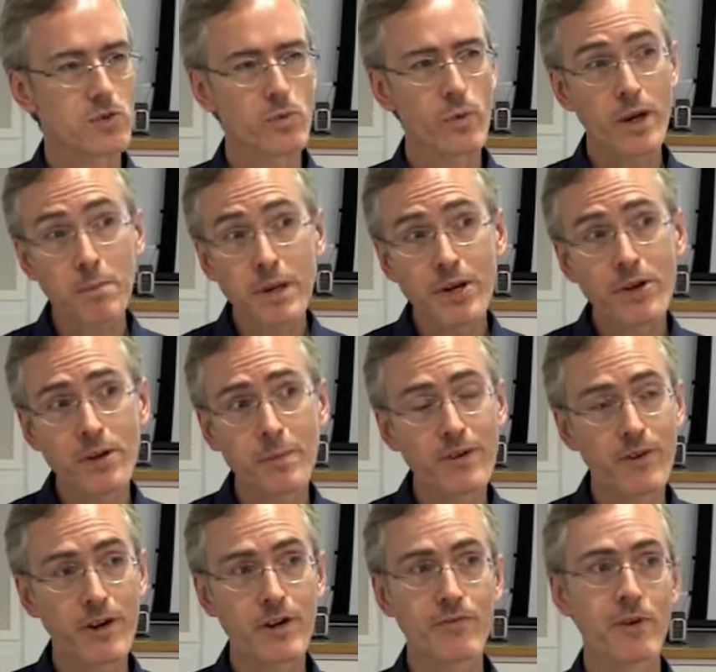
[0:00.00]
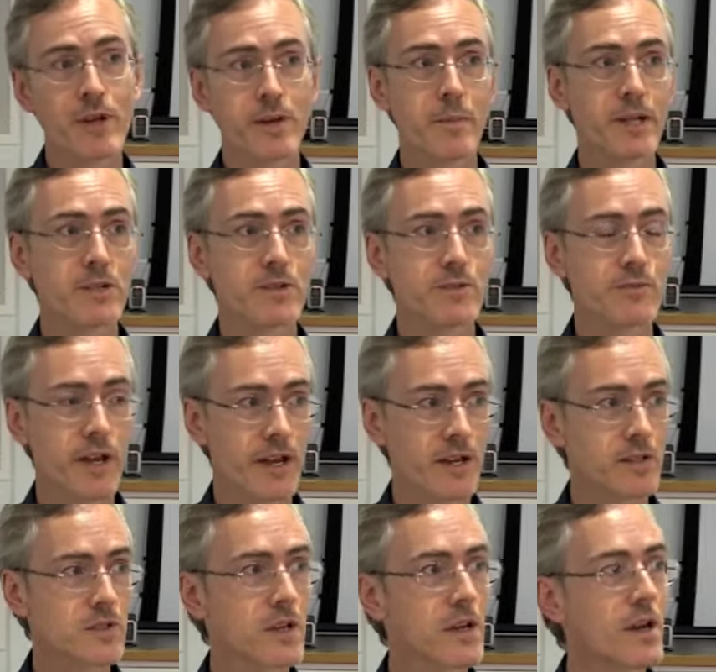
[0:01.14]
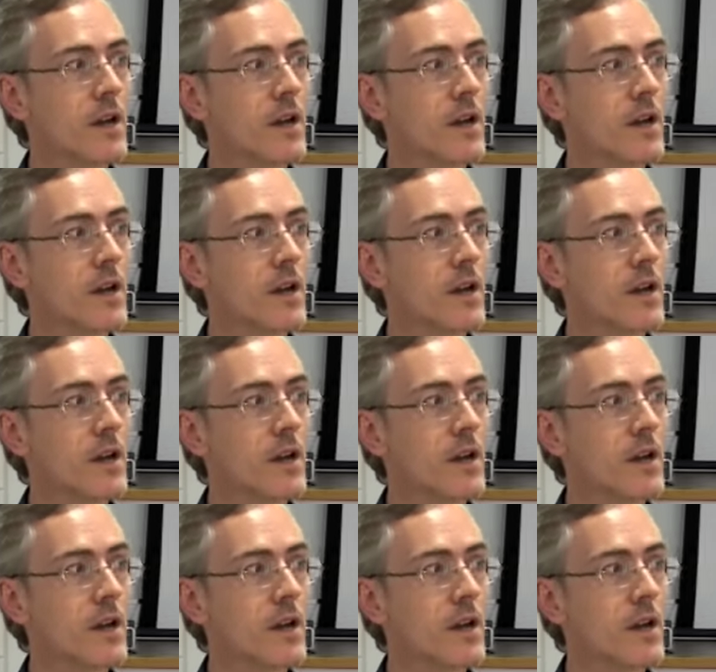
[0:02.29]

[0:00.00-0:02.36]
or what appear to be very fundamental facts